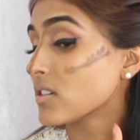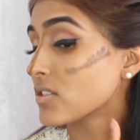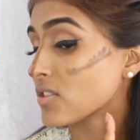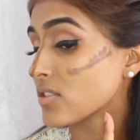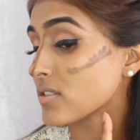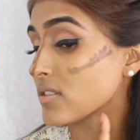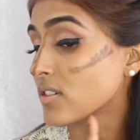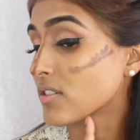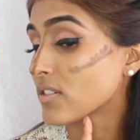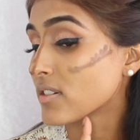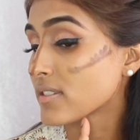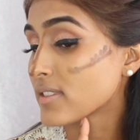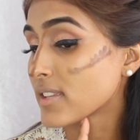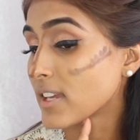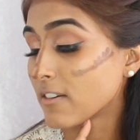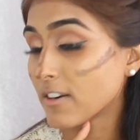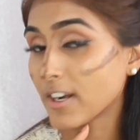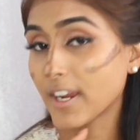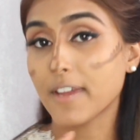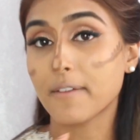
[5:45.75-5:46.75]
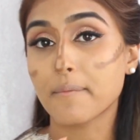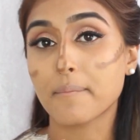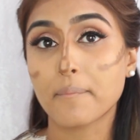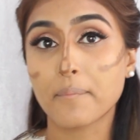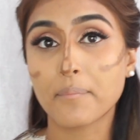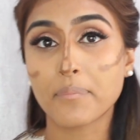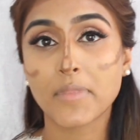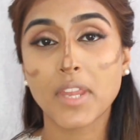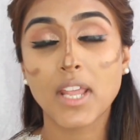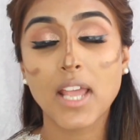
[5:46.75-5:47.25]
just across there again.
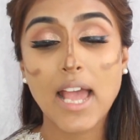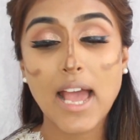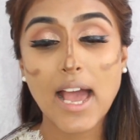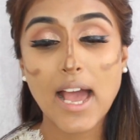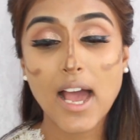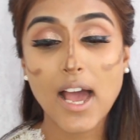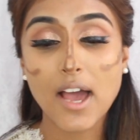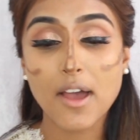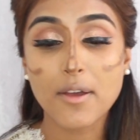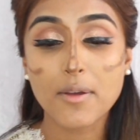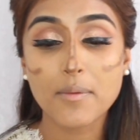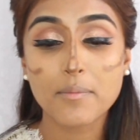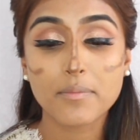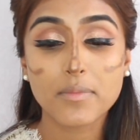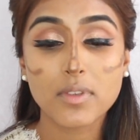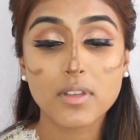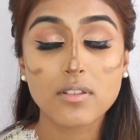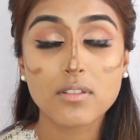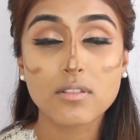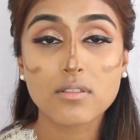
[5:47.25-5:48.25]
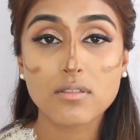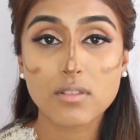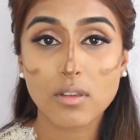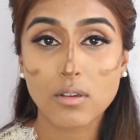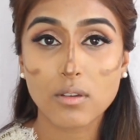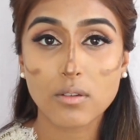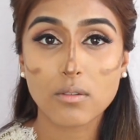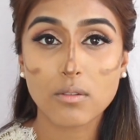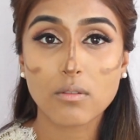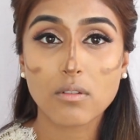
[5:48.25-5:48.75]

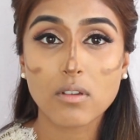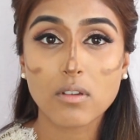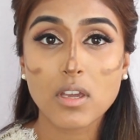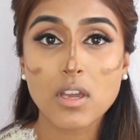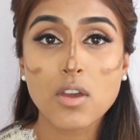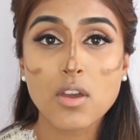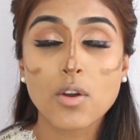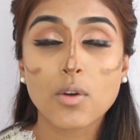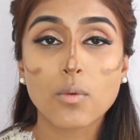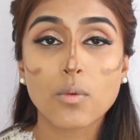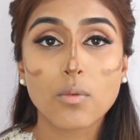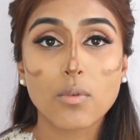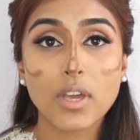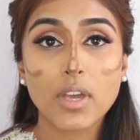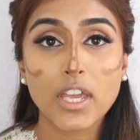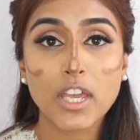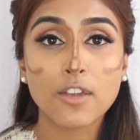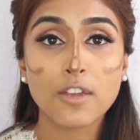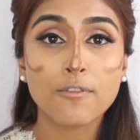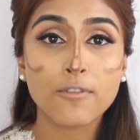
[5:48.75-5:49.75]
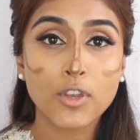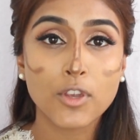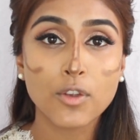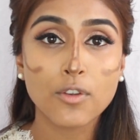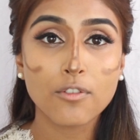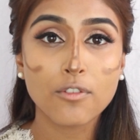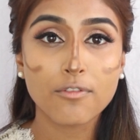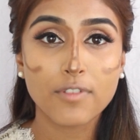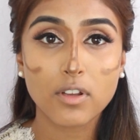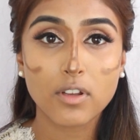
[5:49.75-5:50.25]
So if
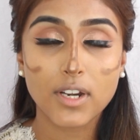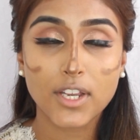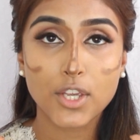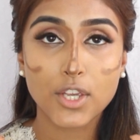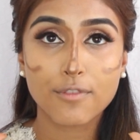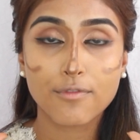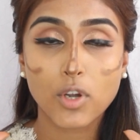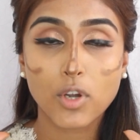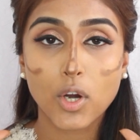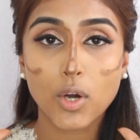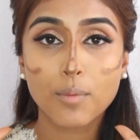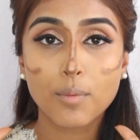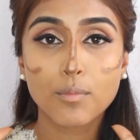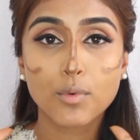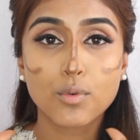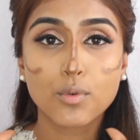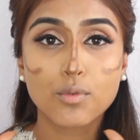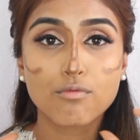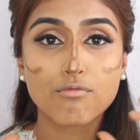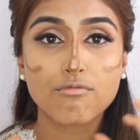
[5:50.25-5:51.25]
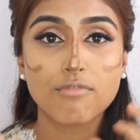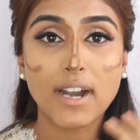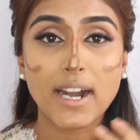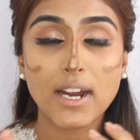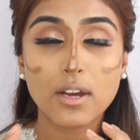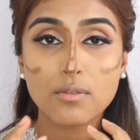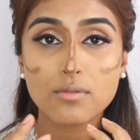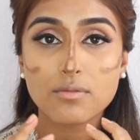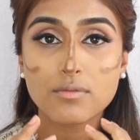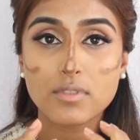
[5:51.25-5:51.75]
you feel like you've got a more
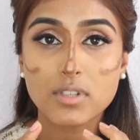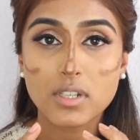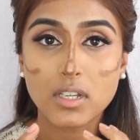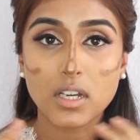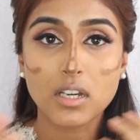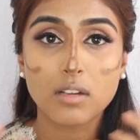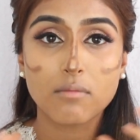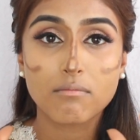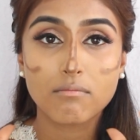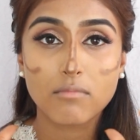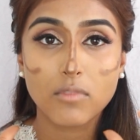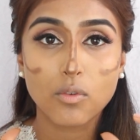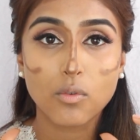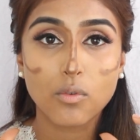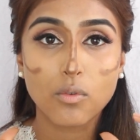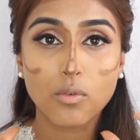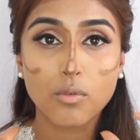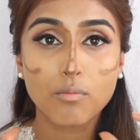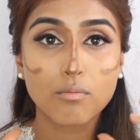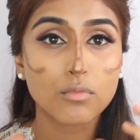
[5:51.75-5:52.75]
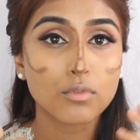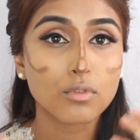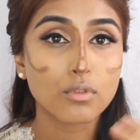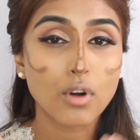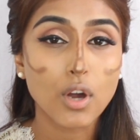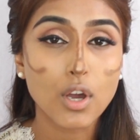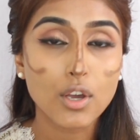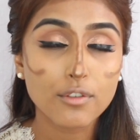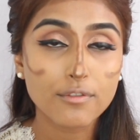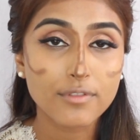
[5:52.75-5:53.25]
round or
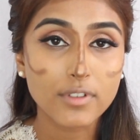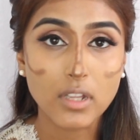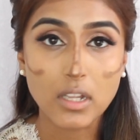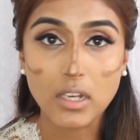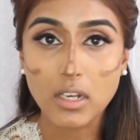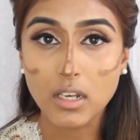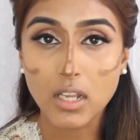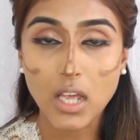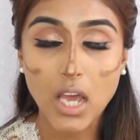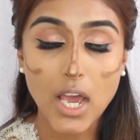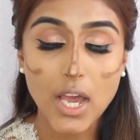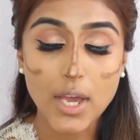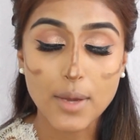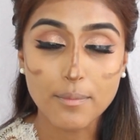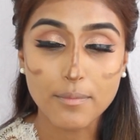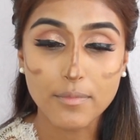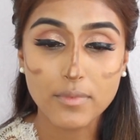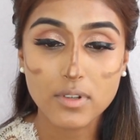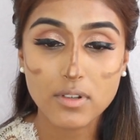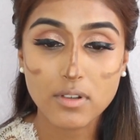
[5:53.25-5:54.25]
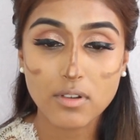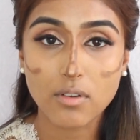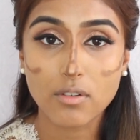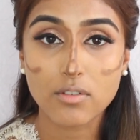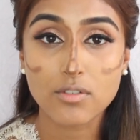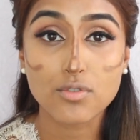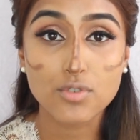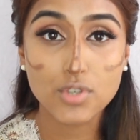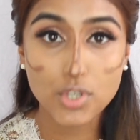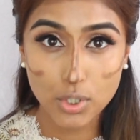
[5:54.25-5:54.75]
more oval
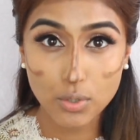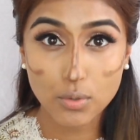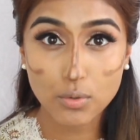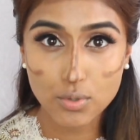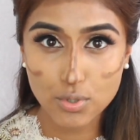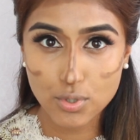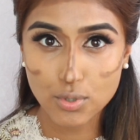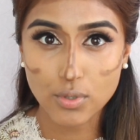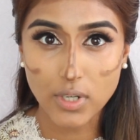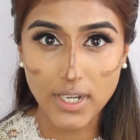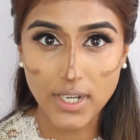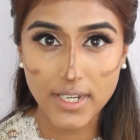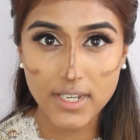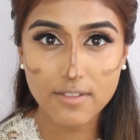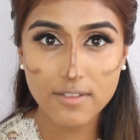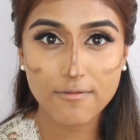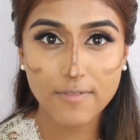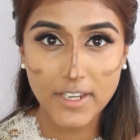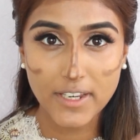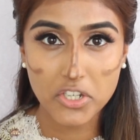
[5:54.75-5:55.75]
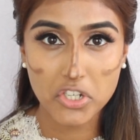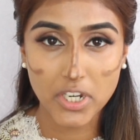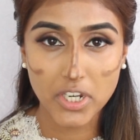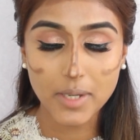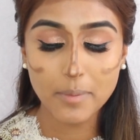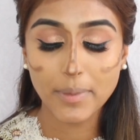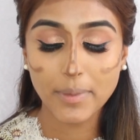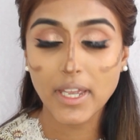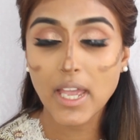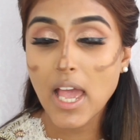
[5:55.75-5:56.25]
jawline, face
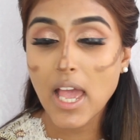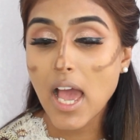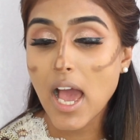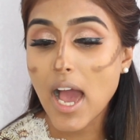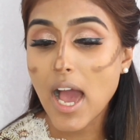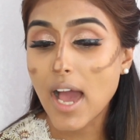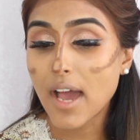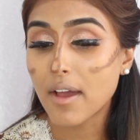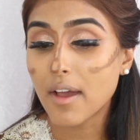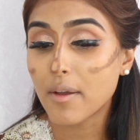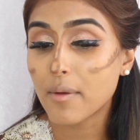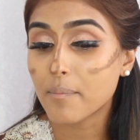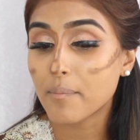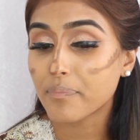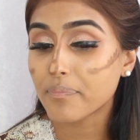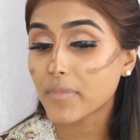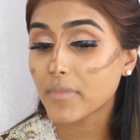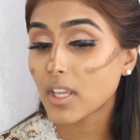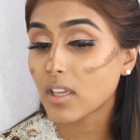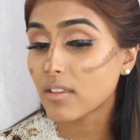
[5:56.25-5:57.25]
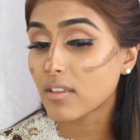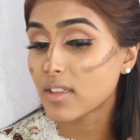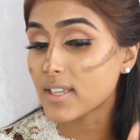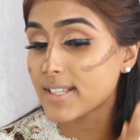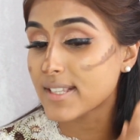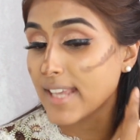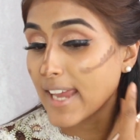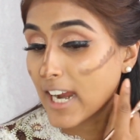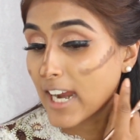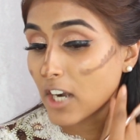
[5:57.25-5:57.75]
shape,
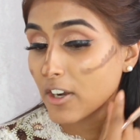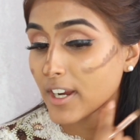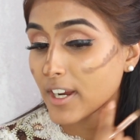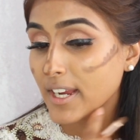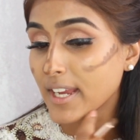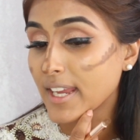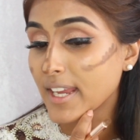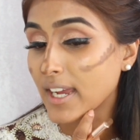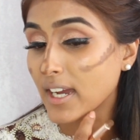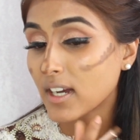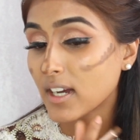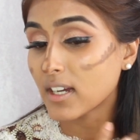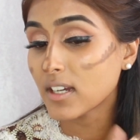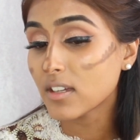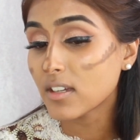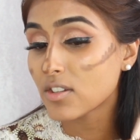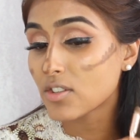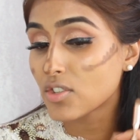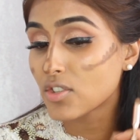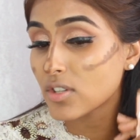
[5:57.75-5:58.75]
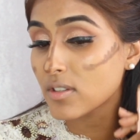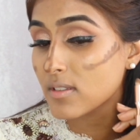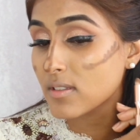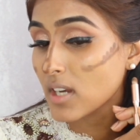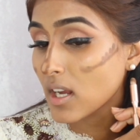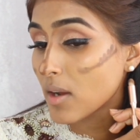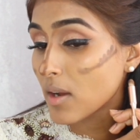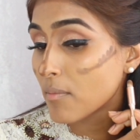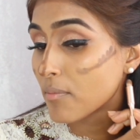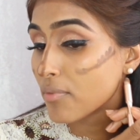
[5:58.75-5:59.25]
this area here,
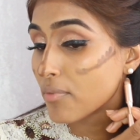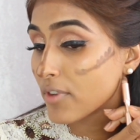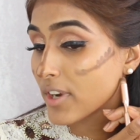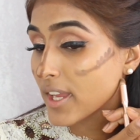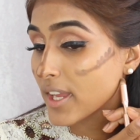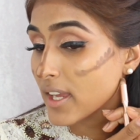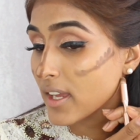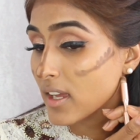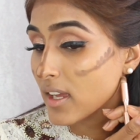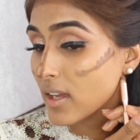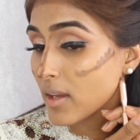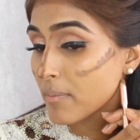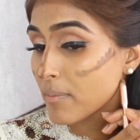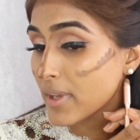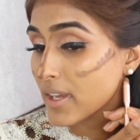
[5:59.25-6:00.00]
just bring it a